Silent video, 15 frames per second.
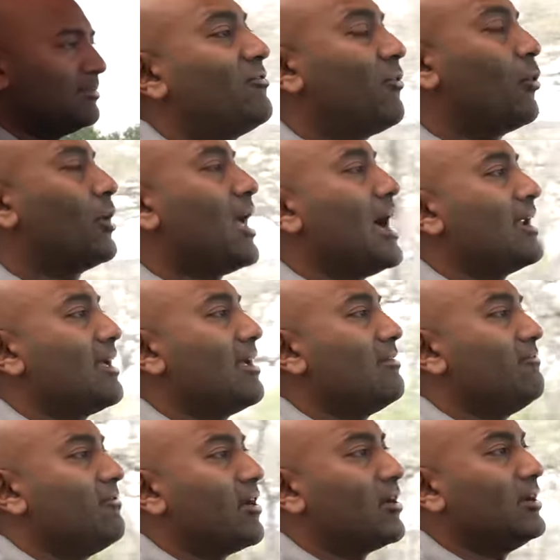Ford had a
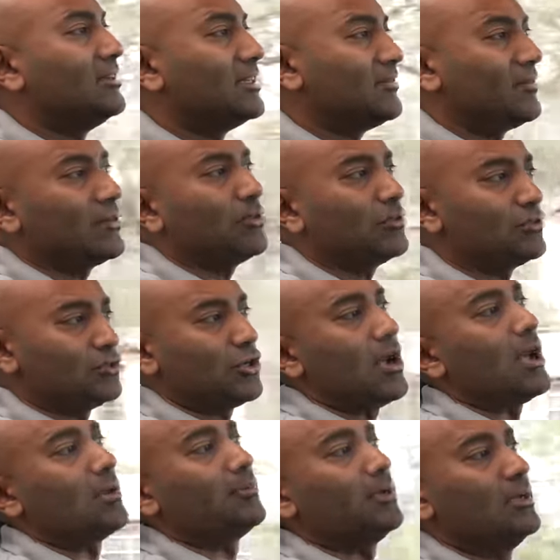very difficult
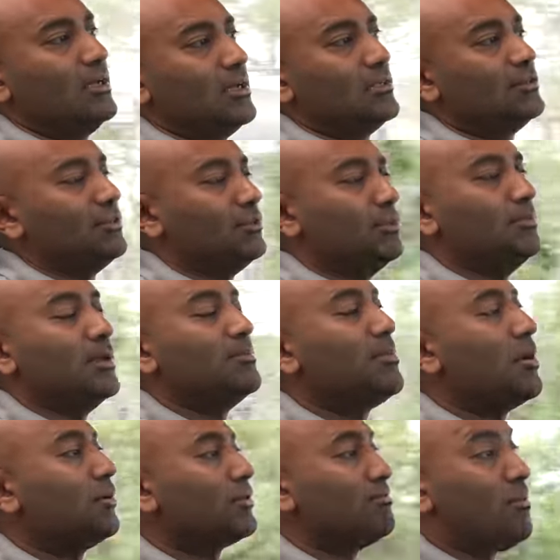job to be
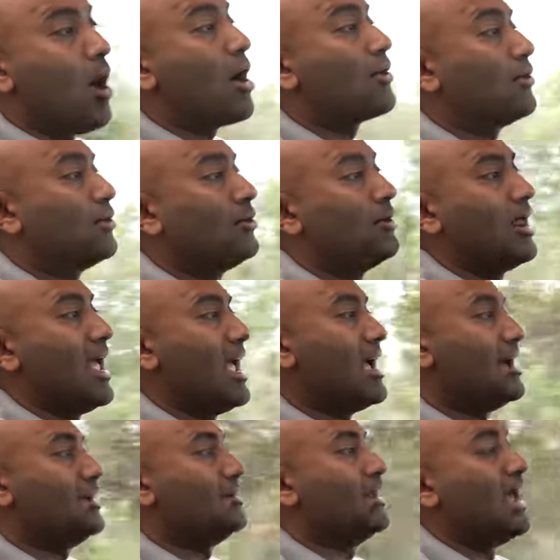both modern
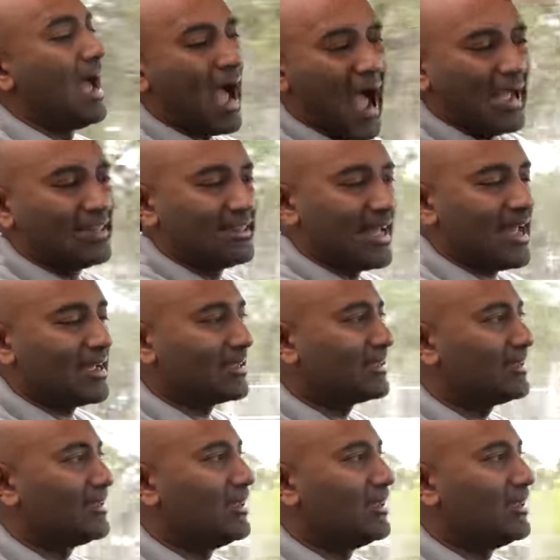and high tech